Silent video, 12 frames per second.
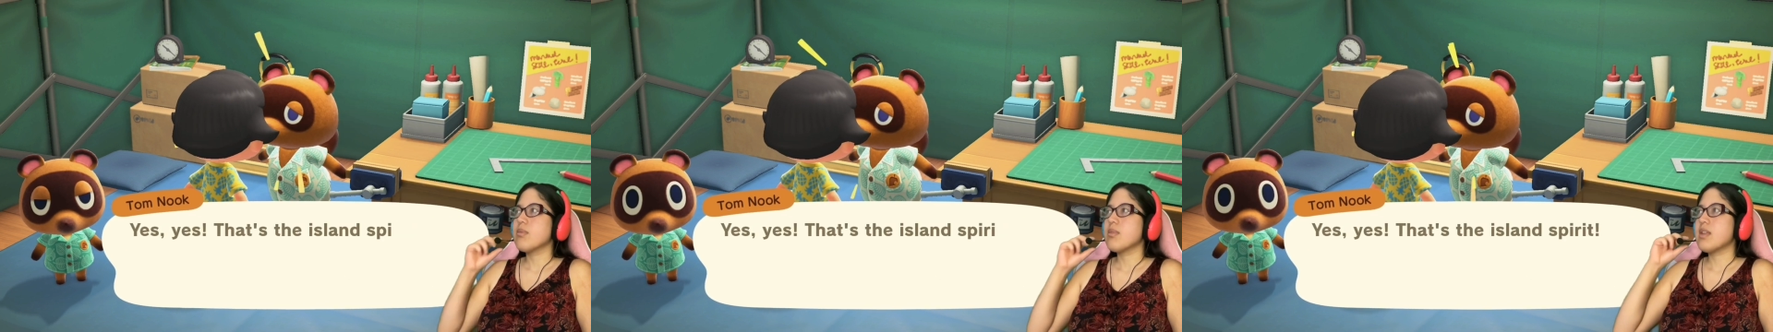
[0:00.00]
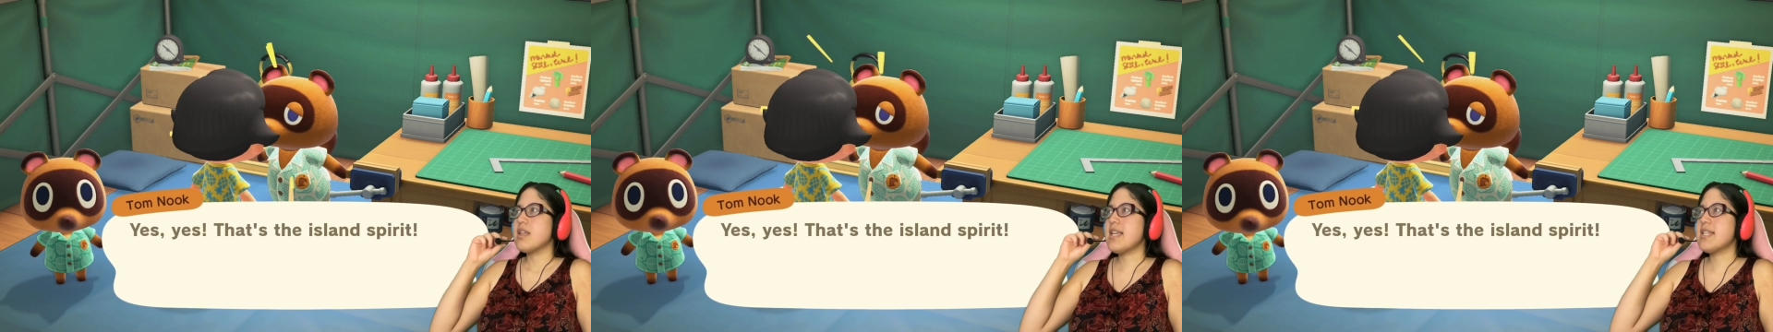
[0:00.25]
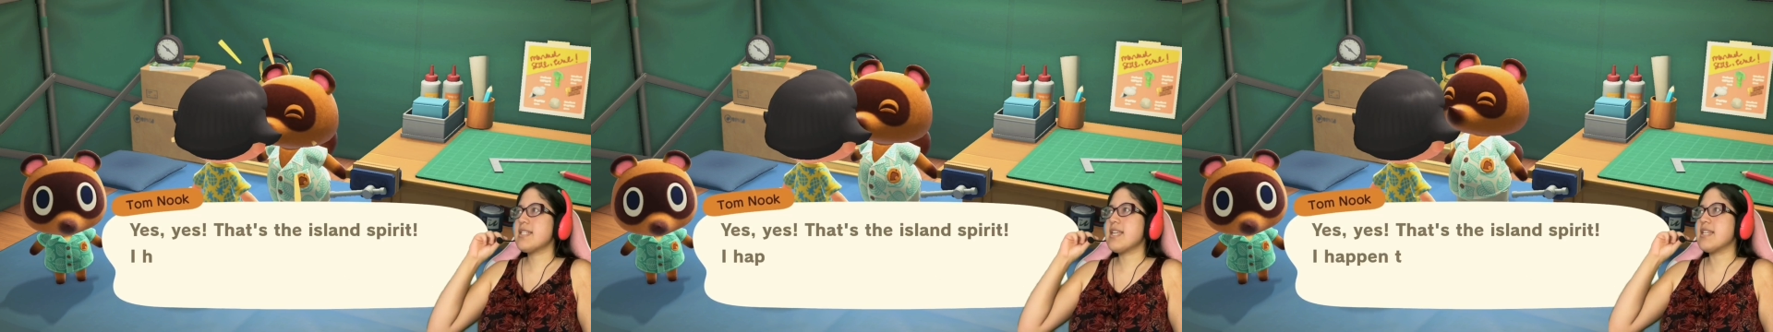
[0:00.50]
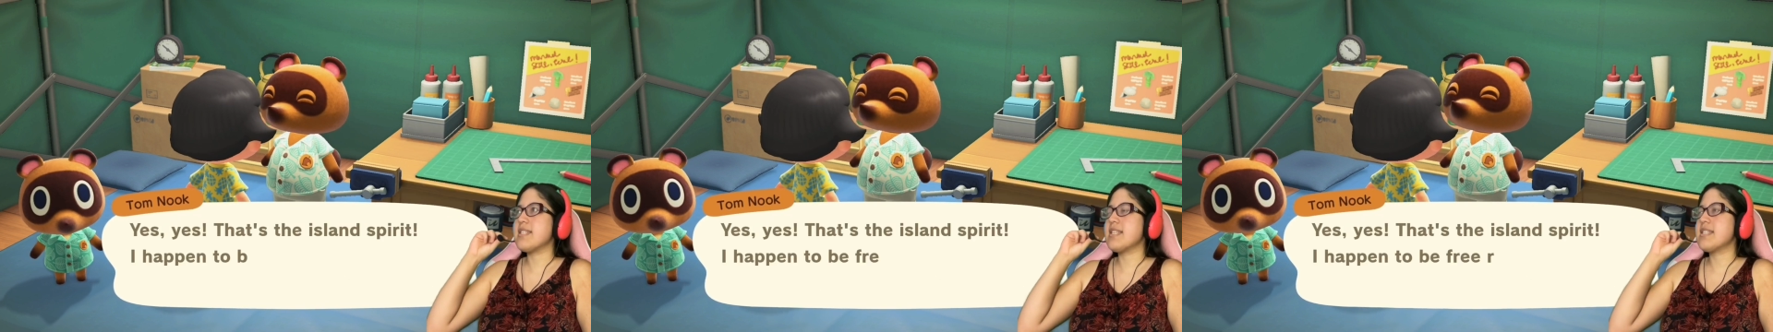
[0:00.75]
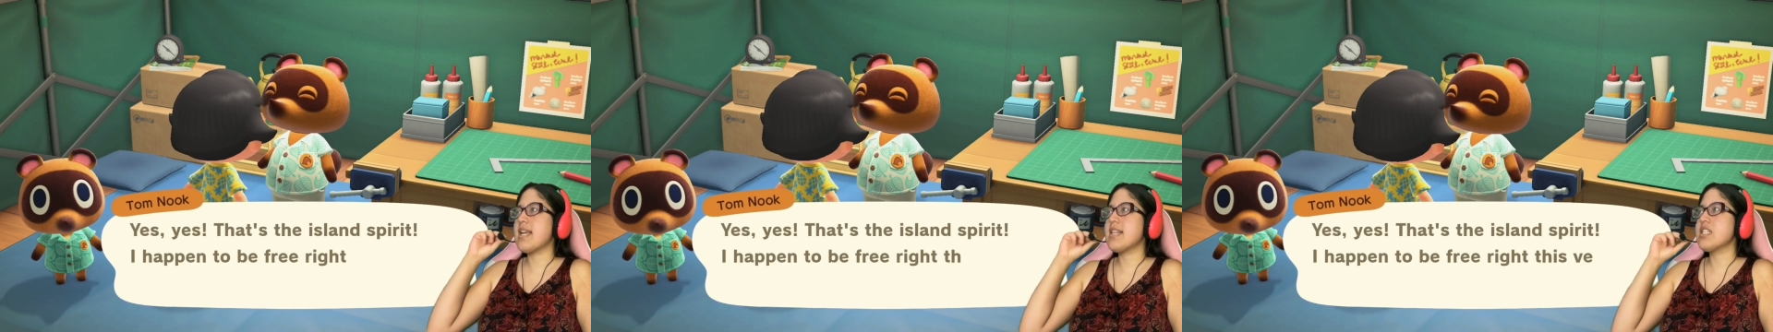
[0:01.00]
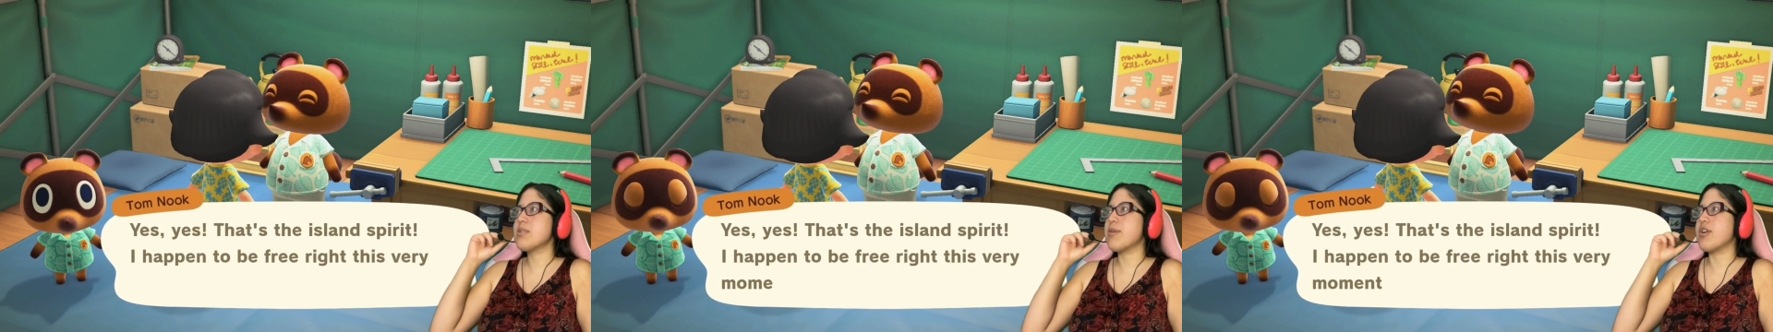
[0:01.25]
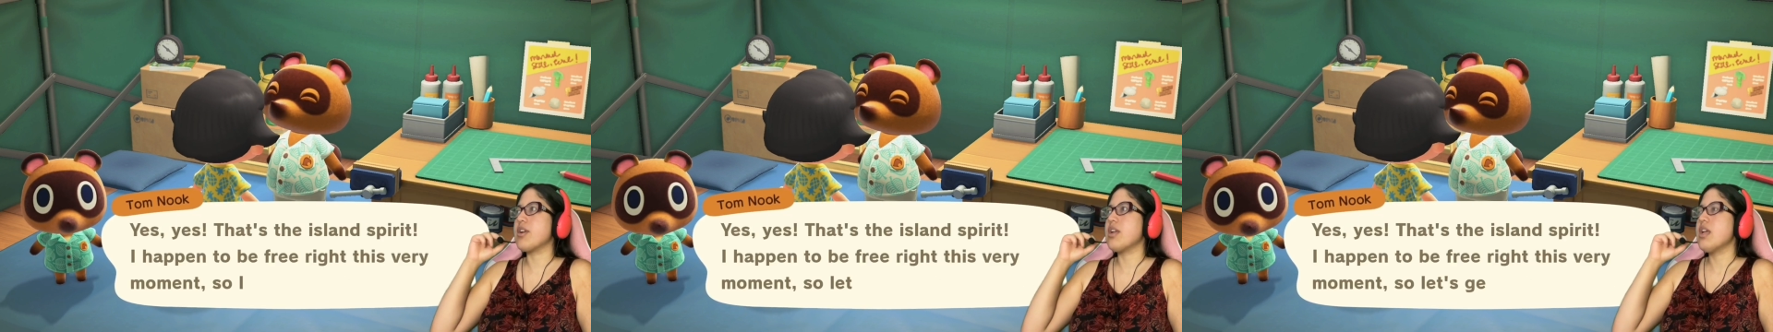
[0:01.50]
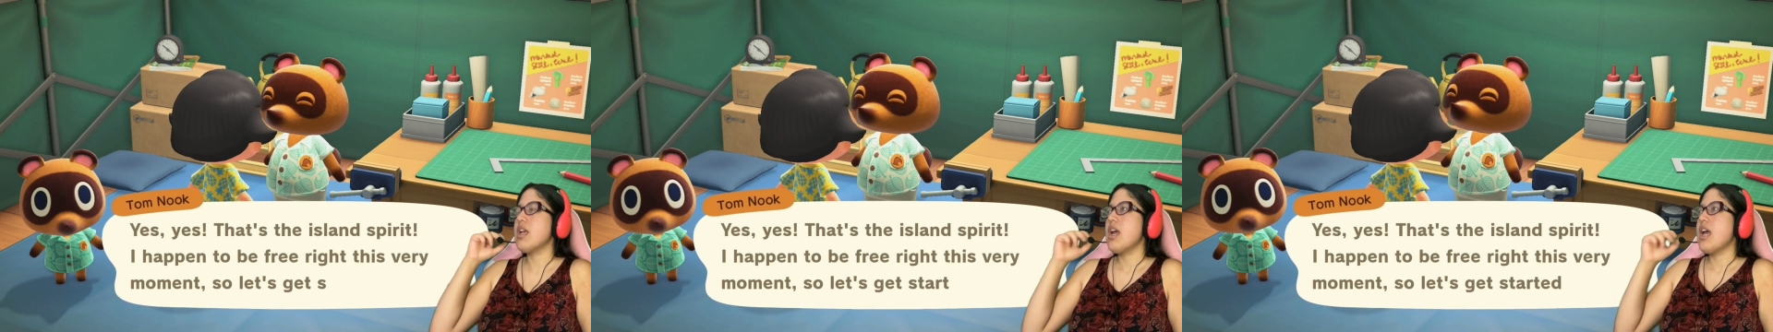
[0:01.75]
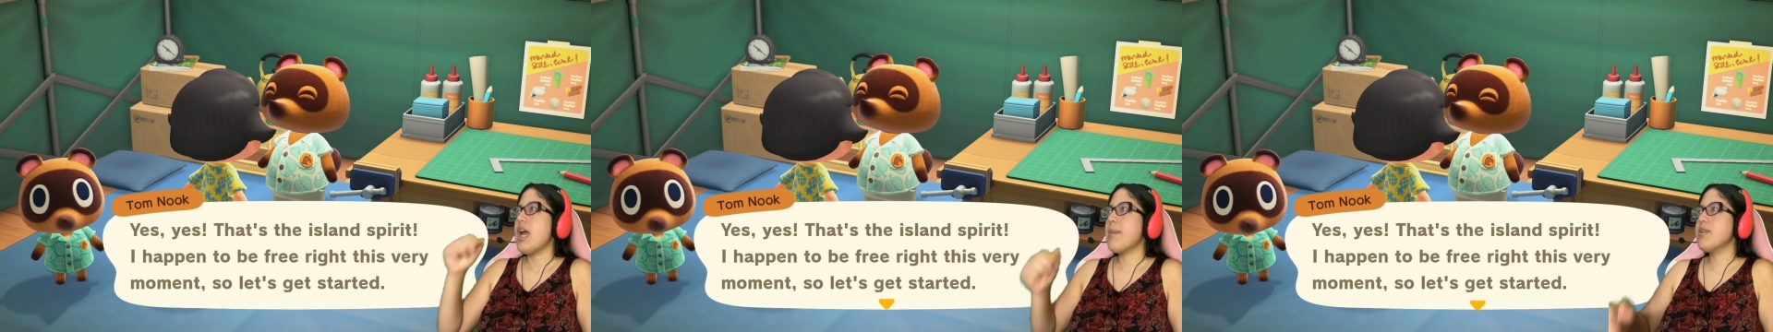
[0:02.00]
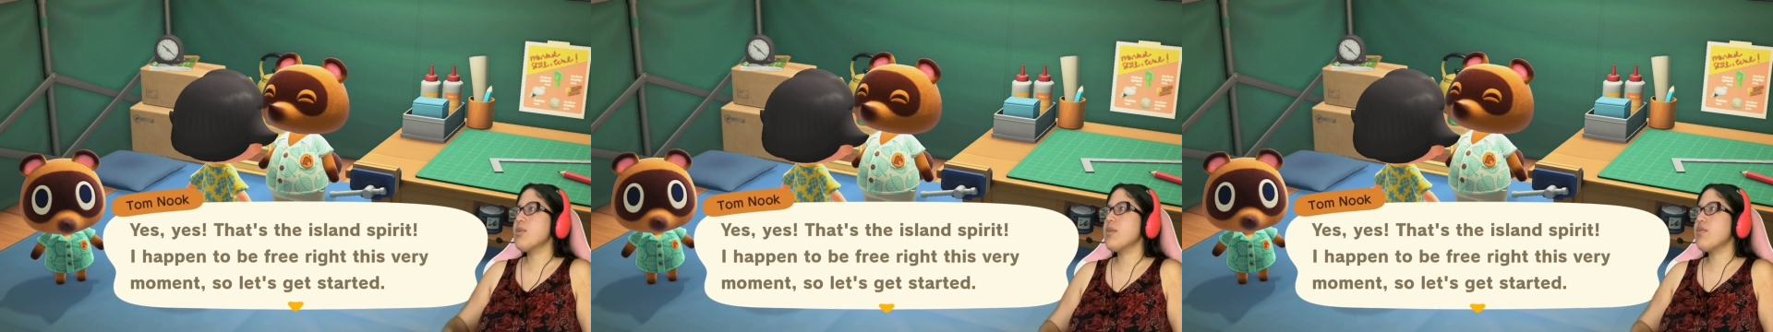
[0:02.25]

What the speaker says: Yes, that's Island Spirit. I happen to be